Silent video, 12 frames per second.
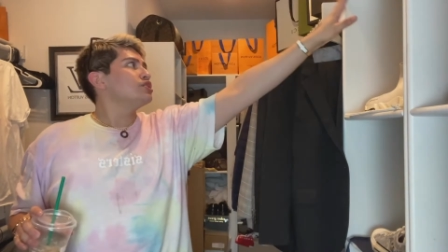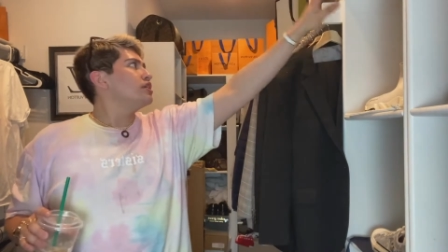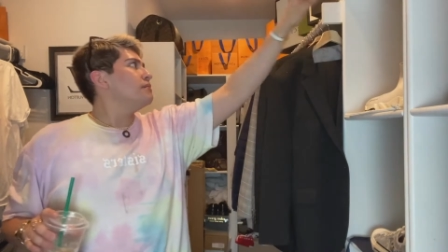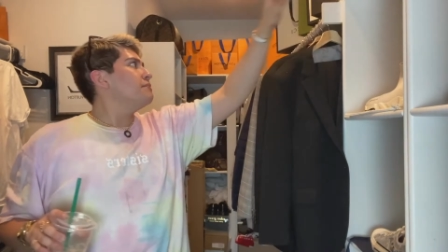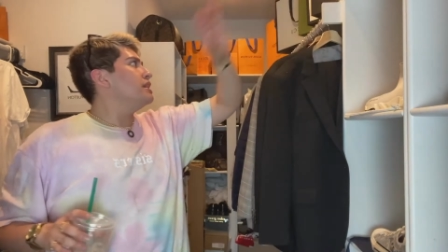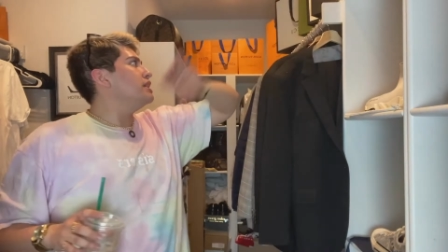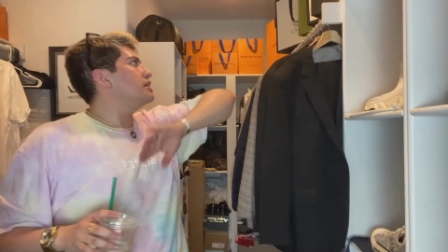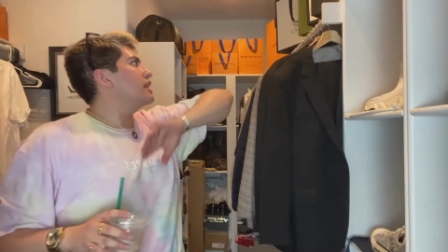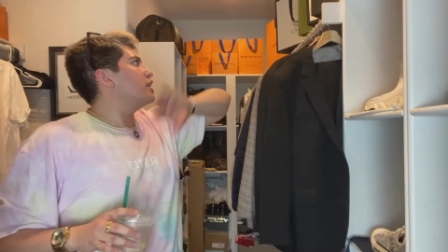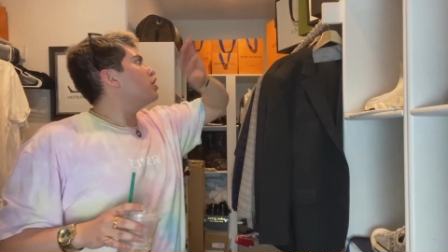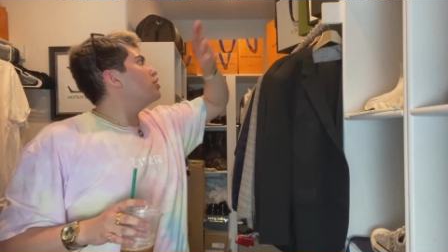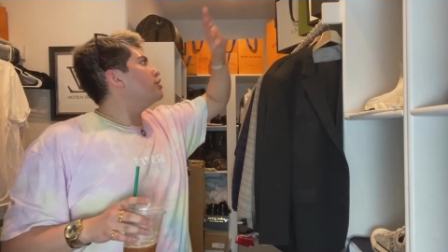gonna be
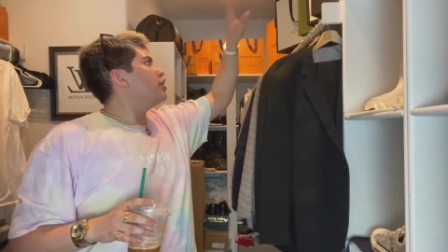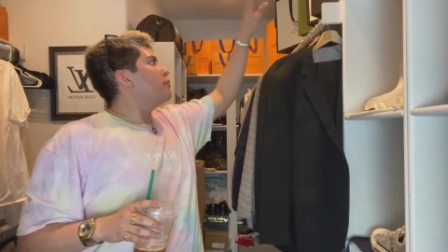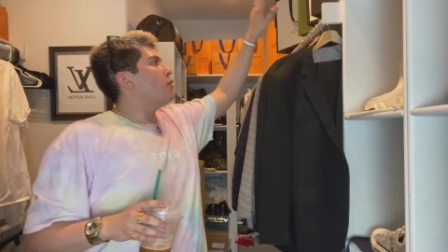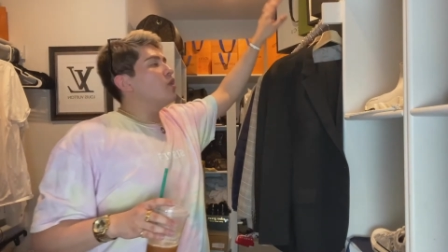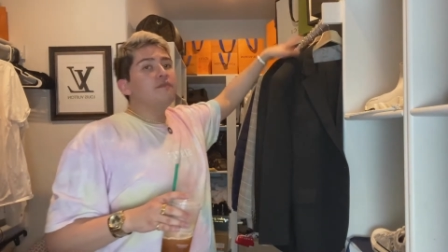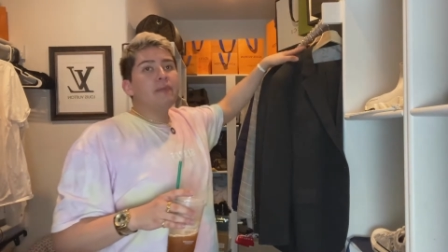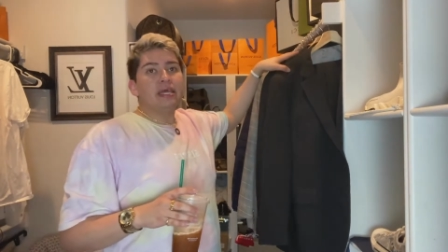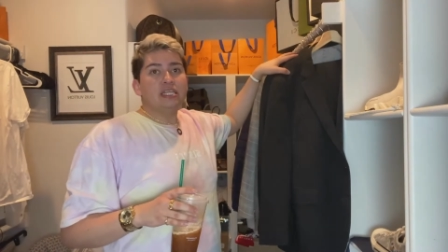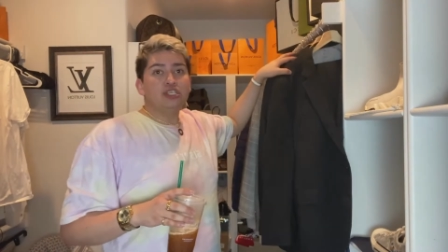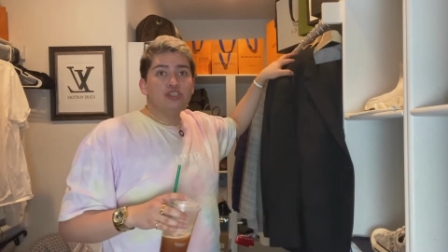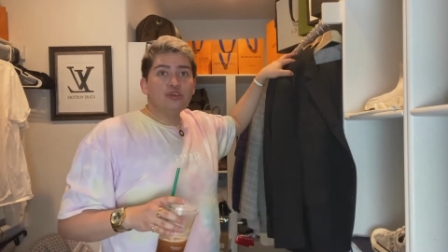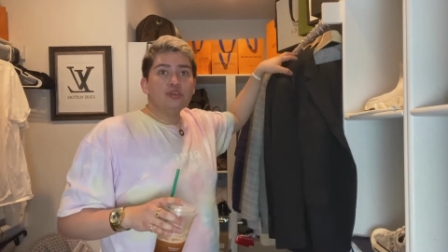like, you know, more of my
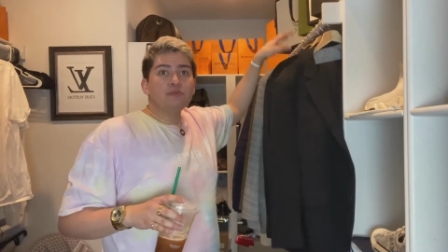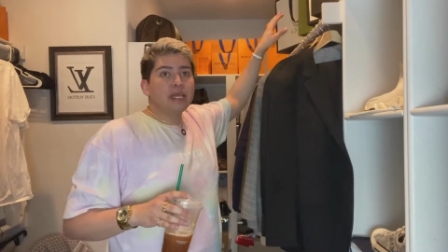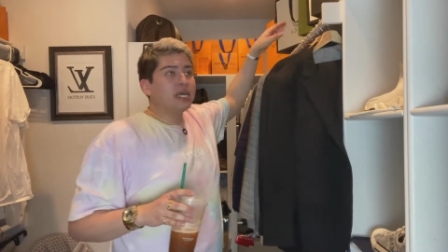suits, my